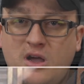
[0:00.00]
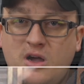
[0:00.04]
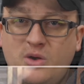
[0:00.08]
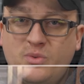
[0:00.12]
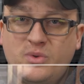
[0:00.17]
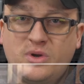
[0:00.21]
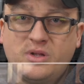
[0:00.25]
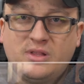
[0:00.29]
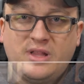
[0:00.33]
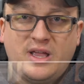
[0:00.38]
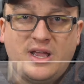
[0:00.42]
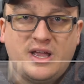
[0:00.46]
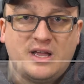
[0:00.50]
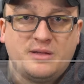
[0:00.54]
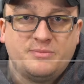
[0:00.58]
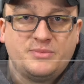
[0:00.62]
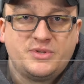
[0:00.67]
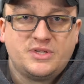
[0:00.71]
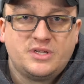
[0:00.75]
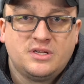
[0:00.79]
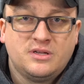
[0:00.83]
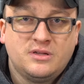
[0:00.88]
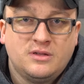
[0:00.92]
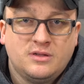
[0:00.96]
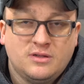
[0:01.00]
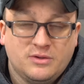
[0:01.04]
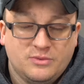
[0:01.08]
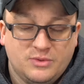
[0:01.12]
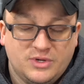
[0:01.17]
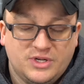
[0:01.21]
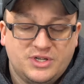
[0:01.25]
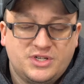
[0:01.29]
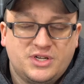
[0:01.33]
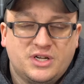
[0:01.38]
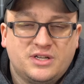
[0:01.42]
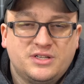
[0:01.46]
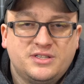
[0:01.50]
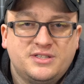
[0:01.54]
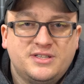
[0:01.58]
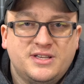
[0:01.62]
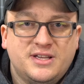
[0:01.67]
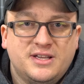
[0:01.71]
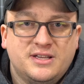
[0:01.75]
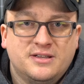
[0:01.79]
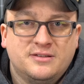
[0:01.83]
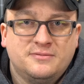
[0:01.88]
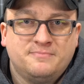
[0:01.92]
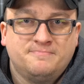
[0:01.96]
Hardware Labs. We shall
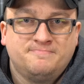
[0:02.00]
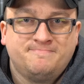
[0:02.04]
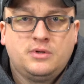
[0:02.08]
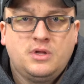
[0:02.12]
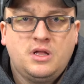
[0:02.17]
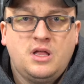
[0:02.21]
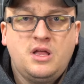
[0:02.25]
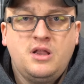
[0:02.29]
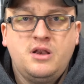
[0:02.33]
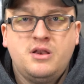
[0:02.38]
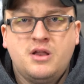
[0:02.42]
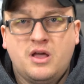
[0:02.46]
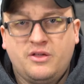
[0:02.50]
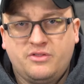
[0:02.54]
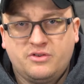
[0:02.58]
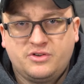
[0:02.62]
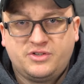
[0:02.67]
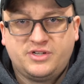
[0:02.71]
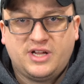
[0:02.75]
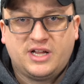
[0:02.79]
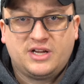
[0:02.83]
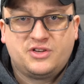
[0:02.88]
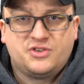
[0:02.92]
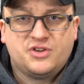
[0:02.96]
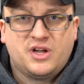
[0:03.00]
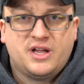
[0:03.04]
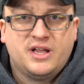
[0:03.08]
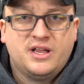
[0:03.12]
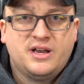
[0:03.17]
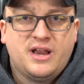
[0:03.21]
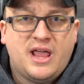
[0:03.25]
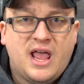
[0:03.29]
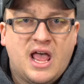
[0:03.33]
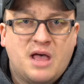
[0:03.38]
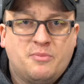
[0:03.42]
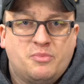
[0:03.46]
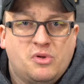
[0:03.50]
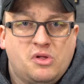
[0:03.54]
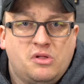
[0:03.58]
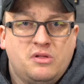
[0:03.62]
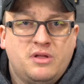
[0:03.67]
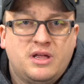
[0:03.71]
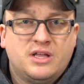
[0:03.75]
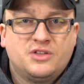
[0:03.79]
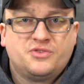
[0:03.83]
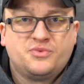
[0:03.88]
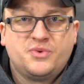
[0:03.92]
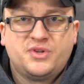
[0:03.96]
see. Another tech giant, Apple,
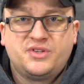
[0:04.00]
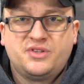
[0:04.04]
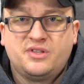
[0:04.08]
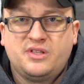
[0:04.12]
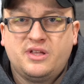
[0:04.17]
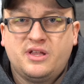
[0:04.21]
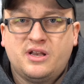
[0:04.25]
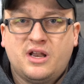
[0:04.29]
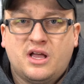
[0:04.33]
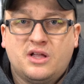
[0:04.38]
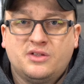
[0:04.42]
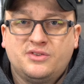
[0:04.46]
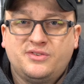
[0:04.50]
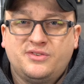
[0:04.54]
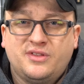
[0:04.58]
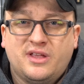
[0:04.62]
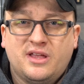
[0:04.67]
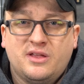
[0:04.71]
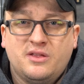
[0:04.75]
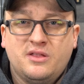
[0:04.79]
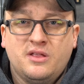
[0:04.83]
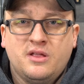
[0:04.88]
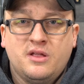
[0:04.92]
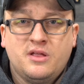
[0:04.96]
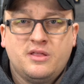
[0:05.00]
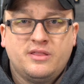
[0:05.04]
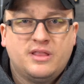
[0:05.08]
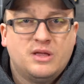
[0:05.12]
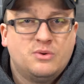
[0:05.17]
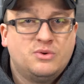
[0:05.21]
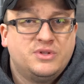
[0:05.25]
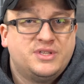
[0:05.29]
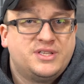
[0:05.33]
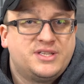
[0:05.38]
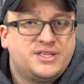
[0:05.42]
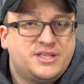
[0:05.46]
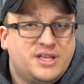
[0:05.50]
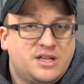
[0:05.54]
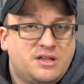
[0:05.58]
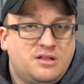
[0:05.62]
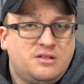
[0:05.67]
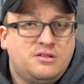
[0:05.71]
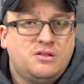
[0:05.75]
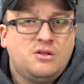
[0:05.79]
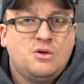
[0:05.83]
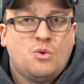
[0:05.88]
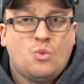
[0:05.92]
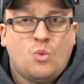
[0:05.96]
has recently announced that they would
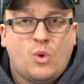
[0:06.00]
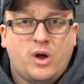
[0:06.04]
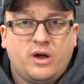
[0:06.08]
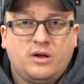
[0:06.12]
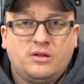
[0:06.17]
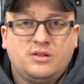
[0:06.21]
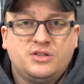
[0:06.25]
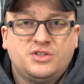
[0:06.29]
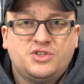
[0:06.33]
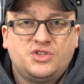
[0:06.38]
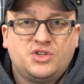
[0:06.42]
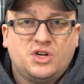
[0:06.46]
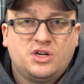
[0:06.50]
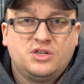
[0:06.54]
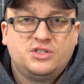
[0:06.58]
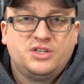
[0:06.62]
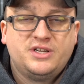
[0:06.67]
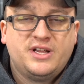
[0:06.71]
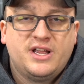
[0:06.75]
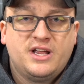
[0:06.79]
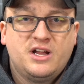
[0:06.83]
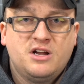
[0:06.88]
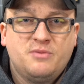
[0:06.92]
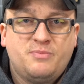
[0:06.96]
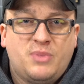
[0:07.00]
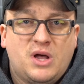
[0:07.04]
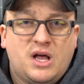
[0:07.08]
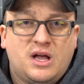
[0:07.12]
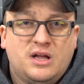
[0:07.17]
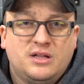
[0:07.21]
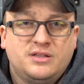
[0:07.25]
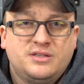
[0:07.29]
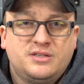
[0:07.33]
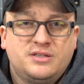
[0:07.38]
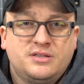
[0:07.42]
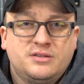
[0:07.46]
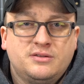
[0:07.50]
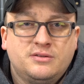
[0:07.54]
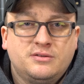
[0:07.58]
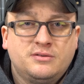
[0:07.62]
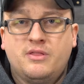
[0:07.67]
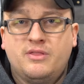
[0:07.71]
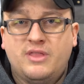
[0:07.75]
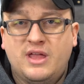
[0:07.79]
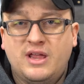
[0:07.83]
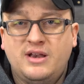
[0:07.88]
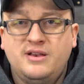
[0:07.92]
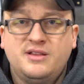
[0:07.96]
sell wireless charging AirPods,
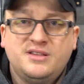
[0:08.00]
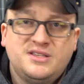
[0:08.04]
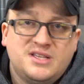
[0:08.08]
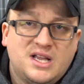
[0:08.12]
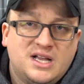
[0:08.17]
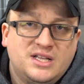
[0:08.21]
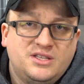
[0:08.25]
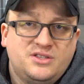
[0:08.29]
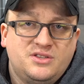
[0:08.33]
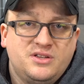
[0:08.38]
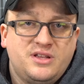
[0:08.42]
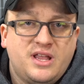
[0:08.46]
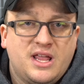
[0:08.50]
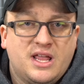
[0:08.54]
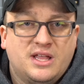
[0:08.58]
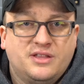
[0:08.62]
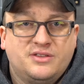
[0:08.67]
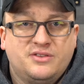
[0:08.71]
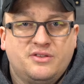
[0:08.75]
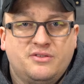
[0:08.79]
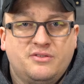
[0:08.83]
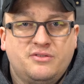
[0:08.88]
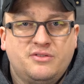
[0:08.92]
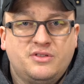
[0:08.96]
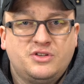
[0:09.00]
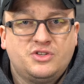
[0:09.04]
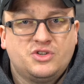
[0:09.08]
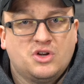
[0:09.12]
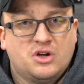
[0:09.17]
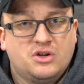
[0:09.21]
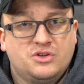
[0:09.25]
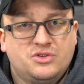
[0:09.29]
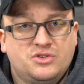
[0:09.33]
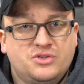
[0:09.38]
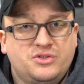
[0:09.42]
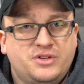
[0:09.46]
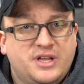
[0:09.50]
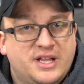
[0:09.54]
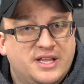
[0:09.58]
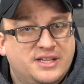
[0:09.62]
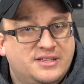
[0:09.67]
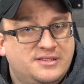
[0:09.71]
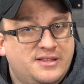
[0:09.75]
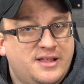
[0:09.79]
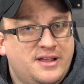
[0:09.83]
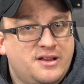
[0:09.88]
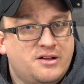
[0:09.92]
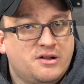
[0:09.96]
then decides to cancel the charger
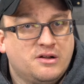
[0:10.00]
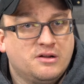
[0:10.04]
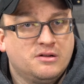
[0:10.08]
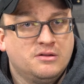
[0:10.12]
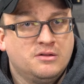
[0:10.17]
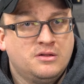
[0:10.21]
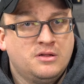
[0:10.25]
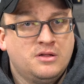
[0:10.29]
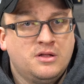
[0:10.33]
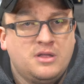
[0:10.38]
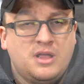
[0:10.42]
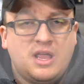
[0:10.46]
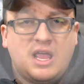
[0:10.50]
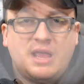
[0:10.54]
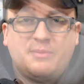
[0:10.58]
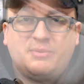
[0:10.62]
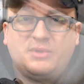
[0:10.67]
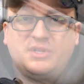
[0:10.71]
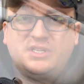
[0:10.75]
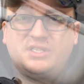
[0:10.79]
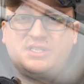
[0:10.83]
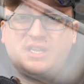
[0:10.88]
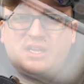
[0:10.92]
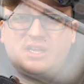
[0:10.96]
days later. Apple has